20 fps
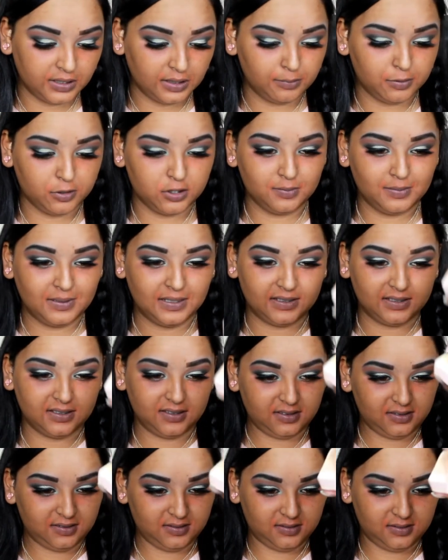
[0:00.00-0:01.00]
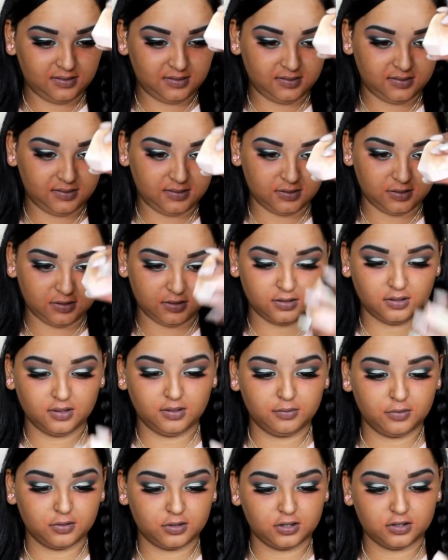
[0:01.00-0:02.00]
a beauty blender so
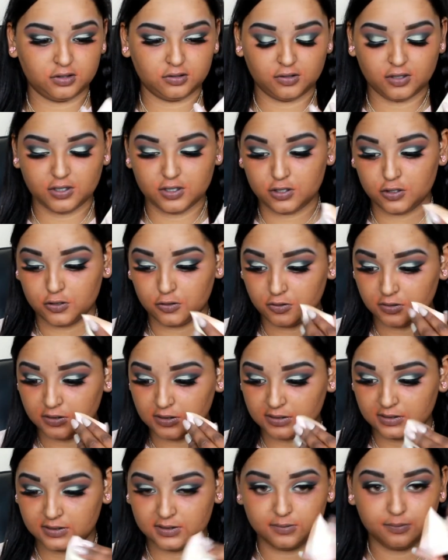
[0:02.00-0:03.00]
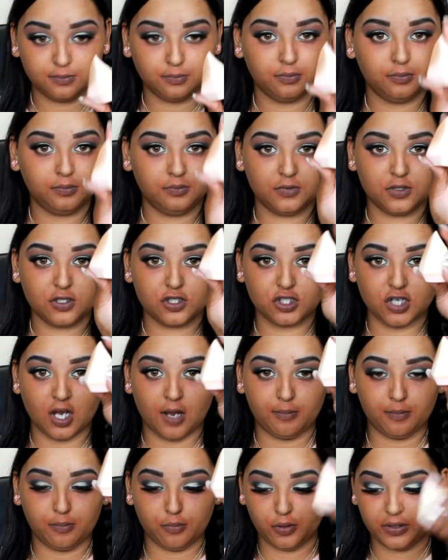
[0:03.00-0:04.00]
I'm just going to use this
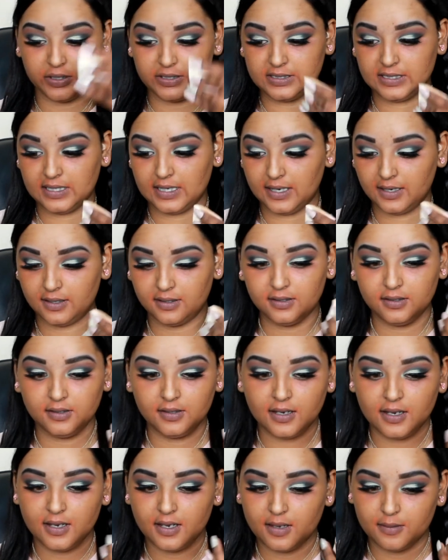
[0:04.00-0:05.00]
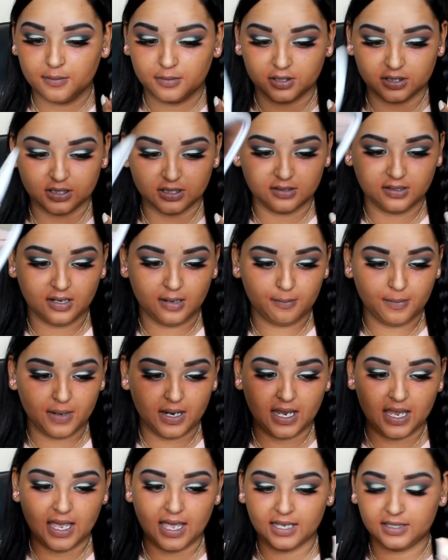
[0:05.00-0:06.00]
sharp pointy end I'm going to grab my
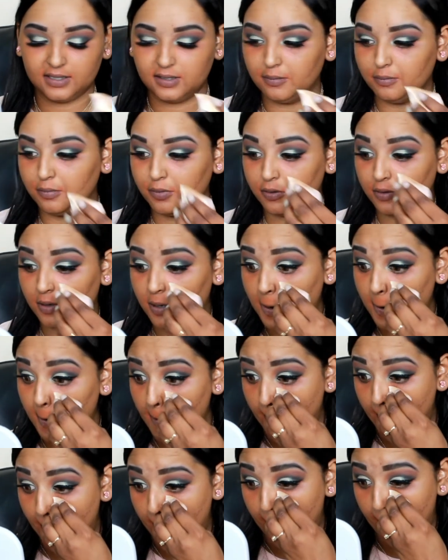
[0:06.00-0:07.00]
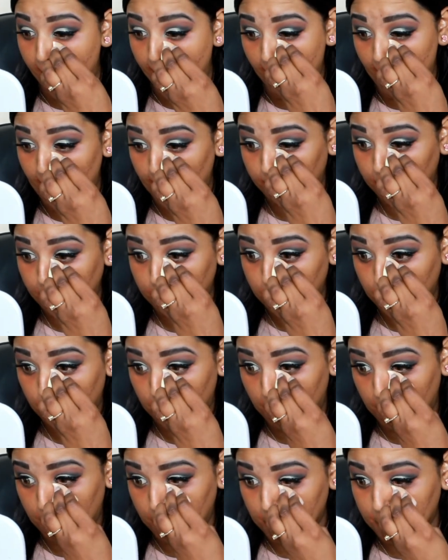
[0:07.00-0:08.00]
hand mirror and I'm just
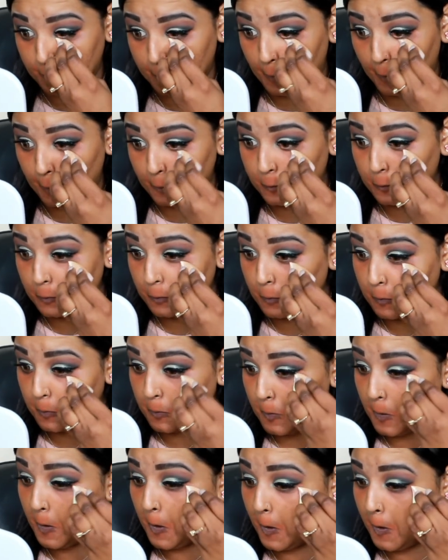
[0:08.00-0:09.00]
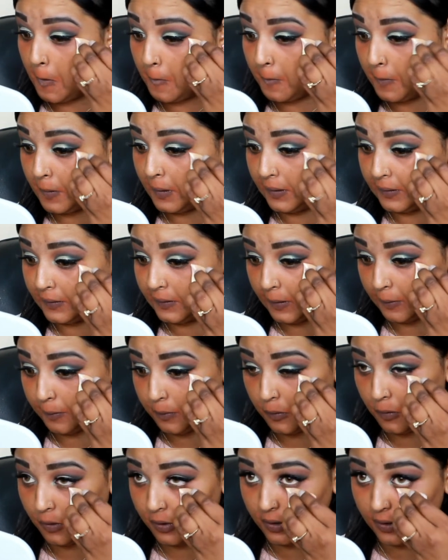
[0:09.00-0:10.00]
going to start to blend that
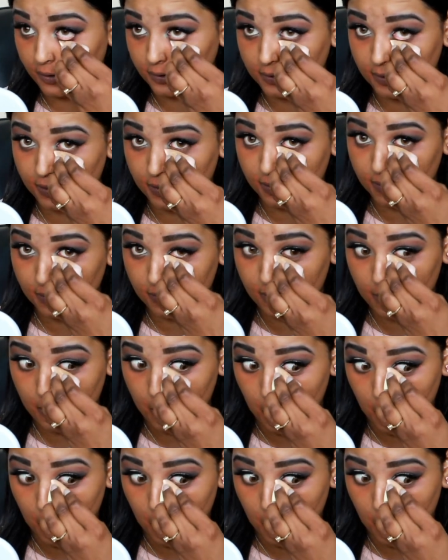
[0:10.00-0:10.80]
product in